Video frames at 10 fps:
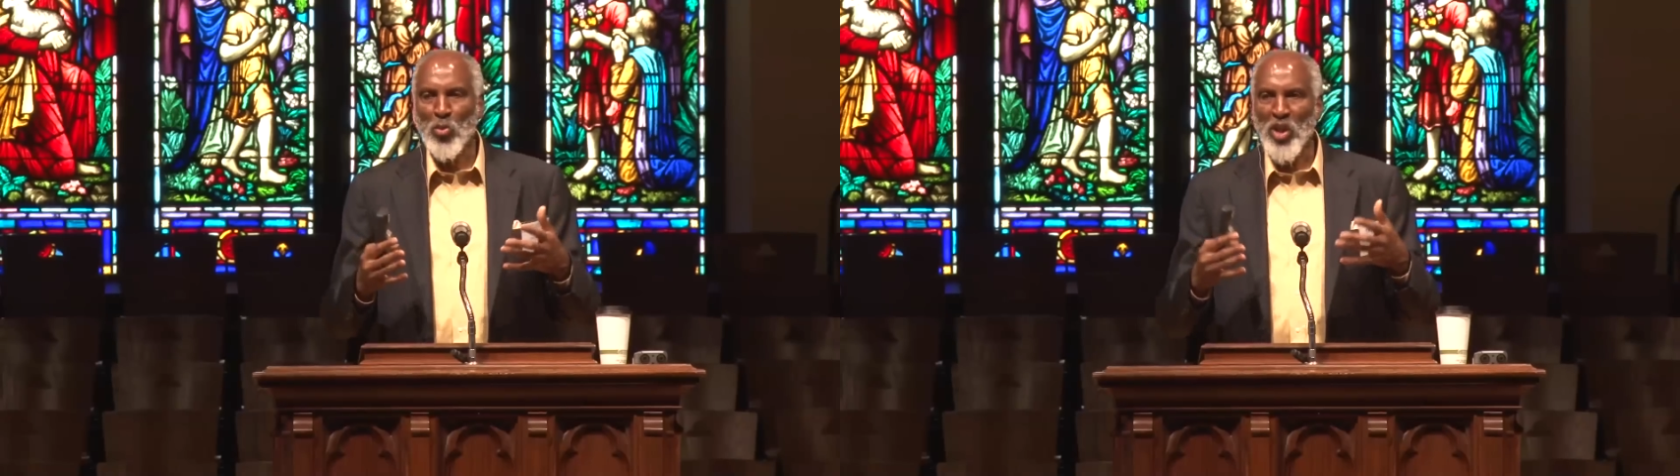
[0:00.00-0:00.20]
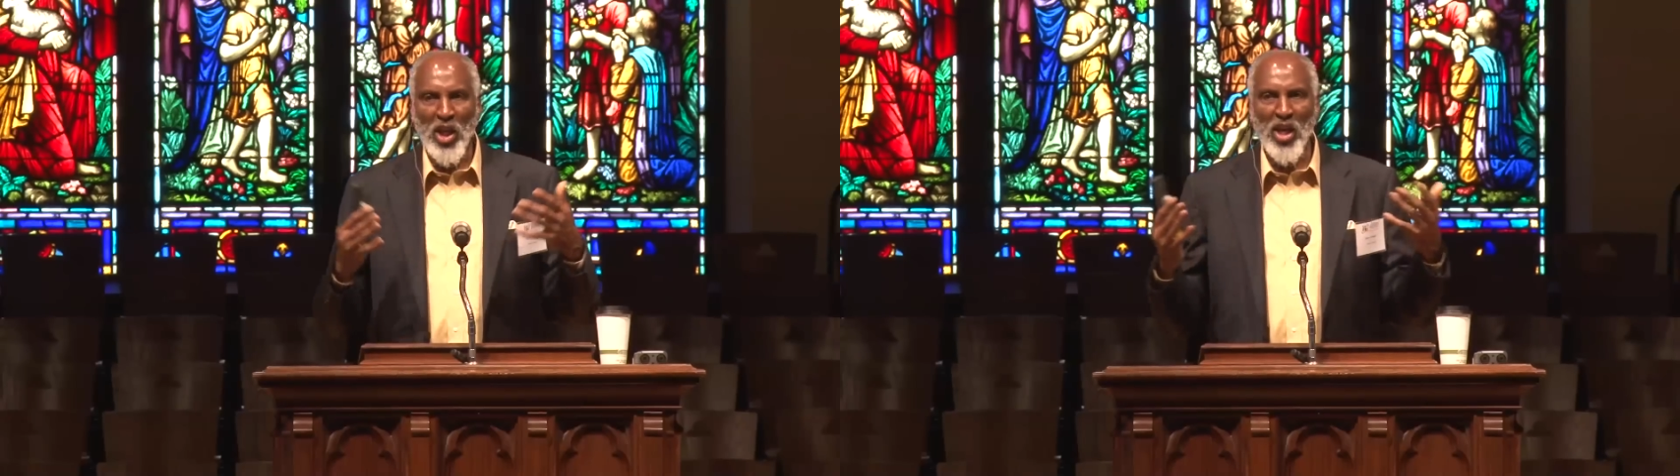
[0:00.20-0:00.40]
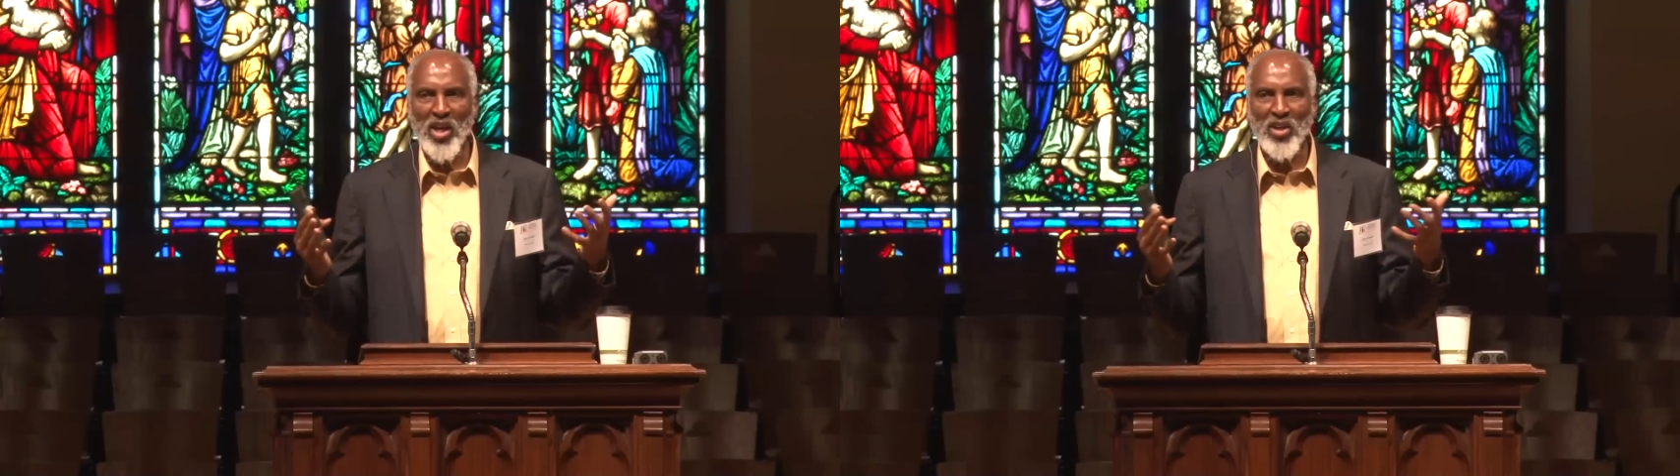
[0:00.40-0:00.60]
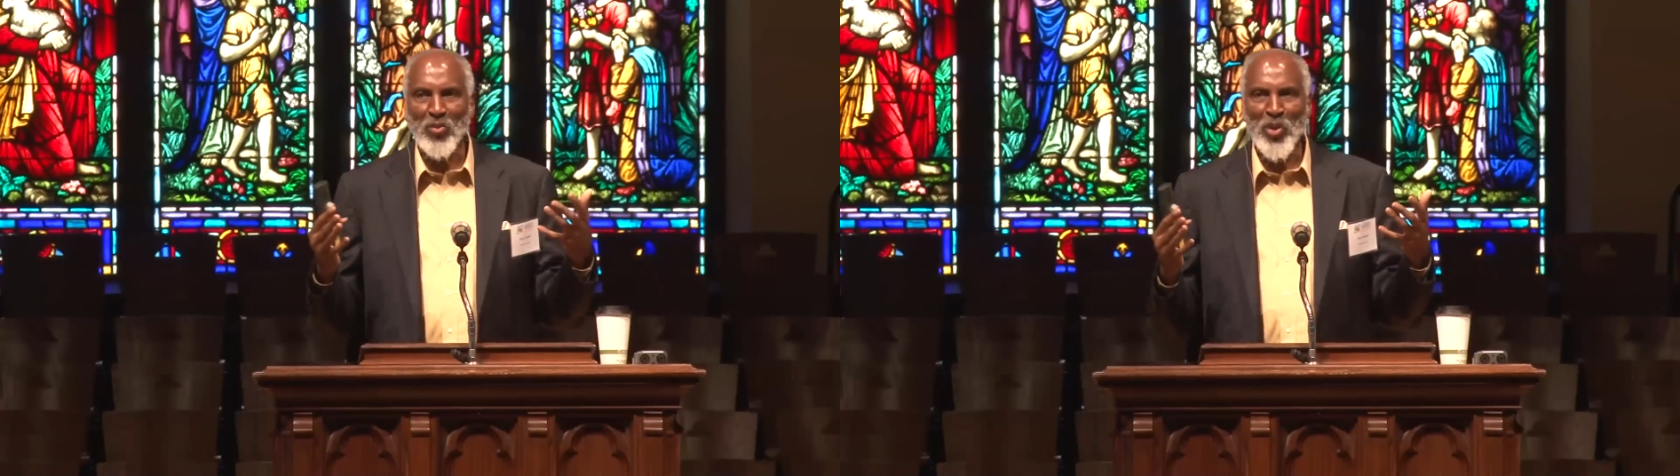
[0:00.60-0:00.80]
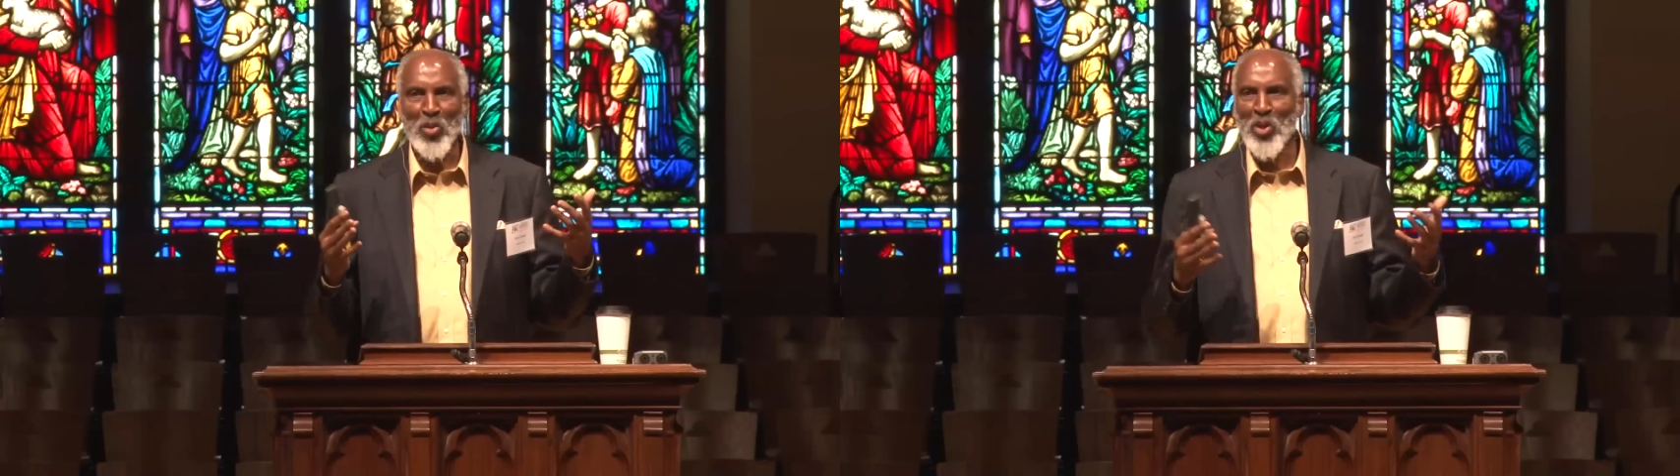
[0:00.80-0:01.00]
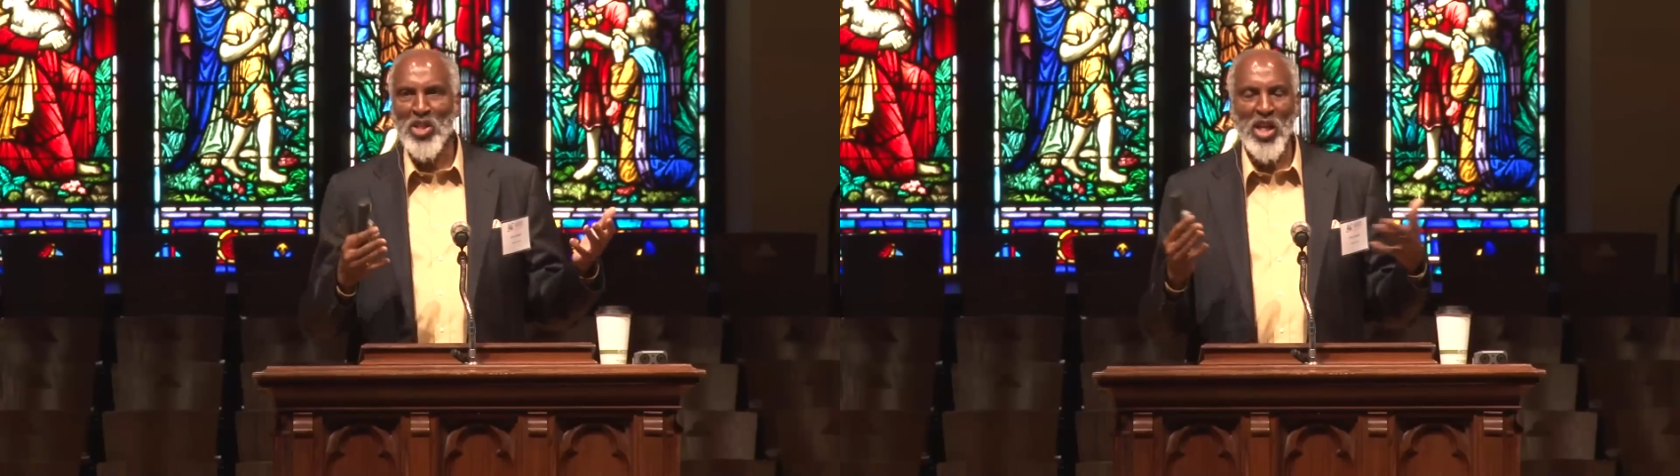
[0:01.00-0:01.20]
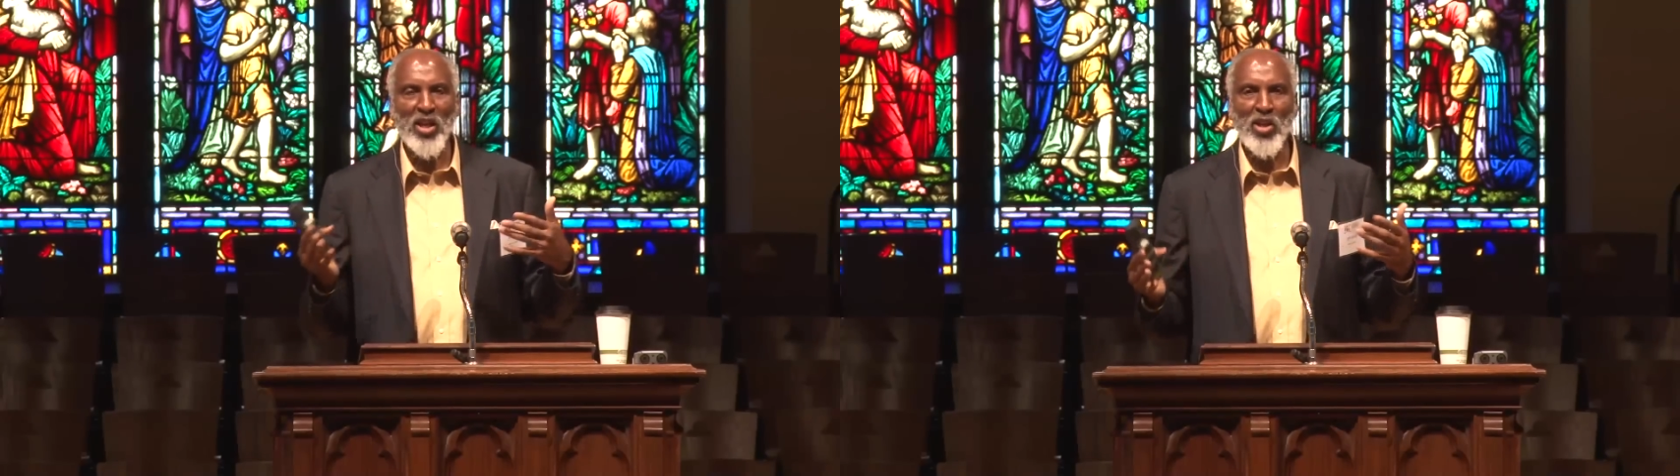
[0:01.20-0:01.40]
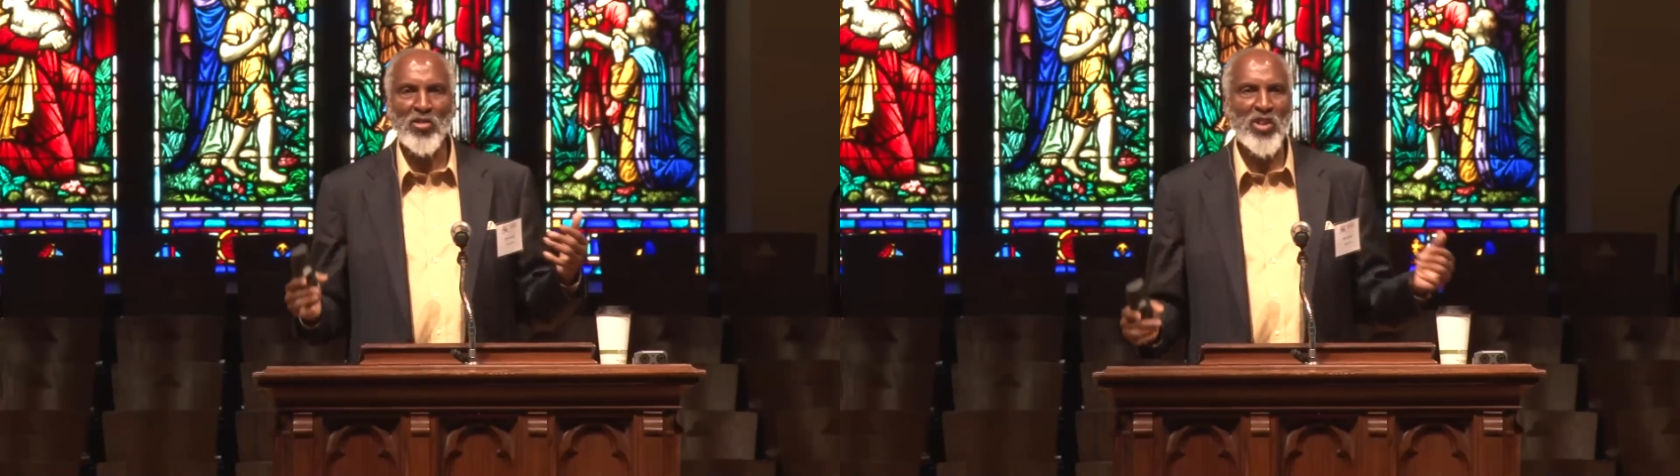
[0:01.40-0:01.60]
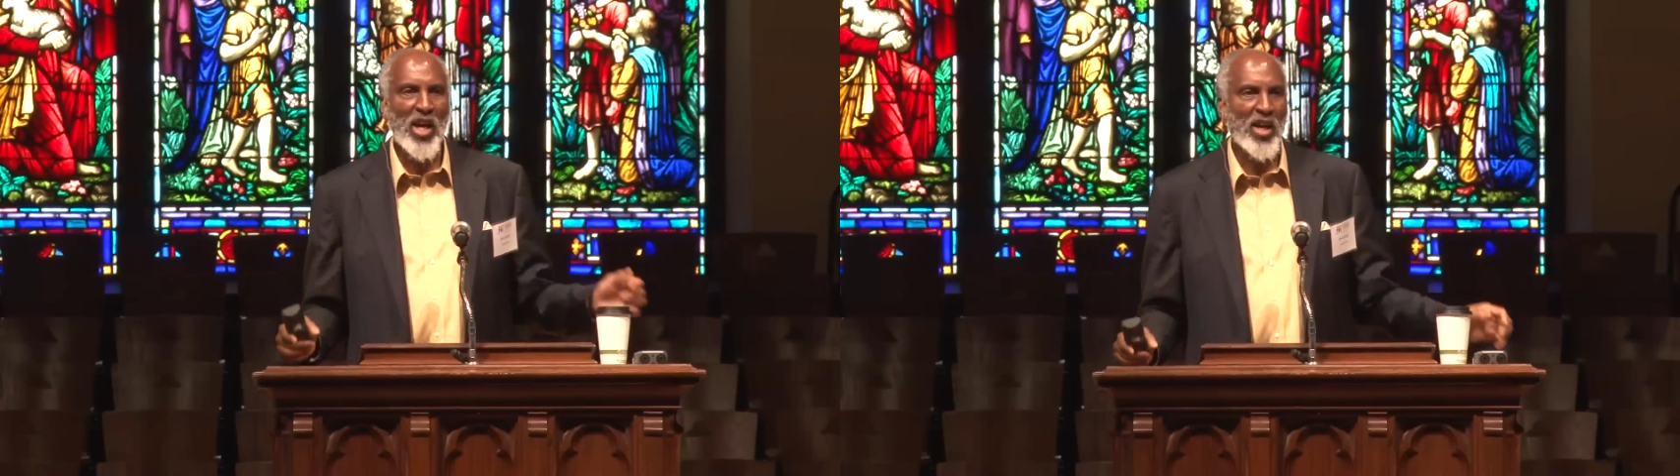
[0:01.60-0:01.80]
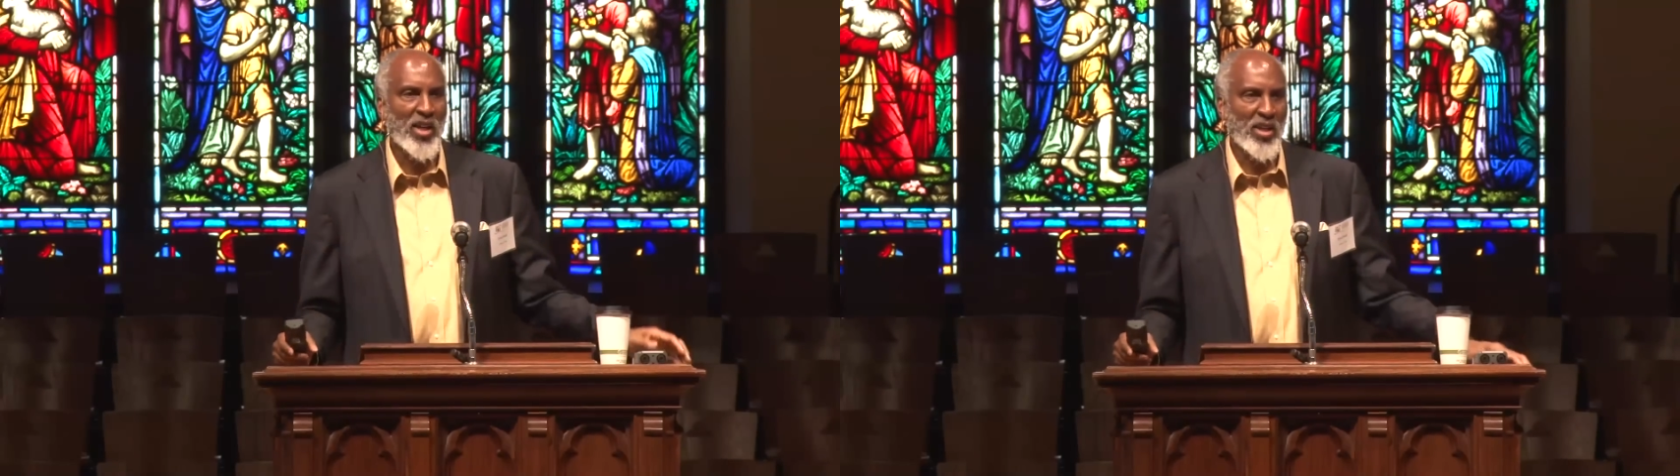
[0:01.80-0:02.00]
We don't want to take it
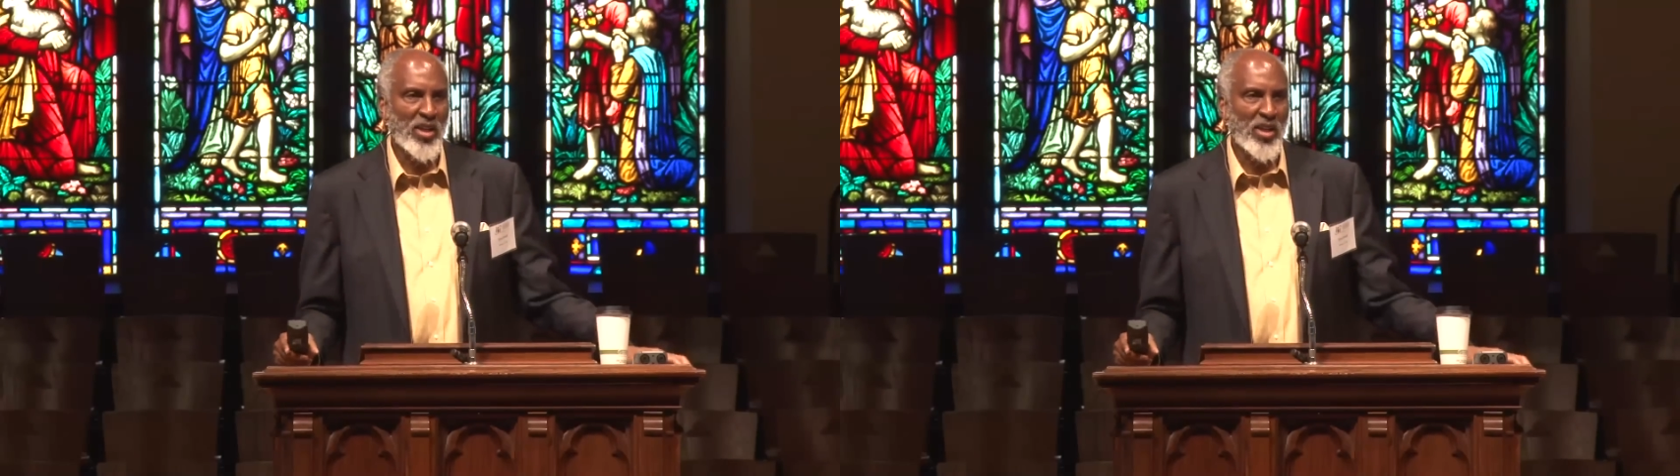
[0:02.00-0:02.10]
offline.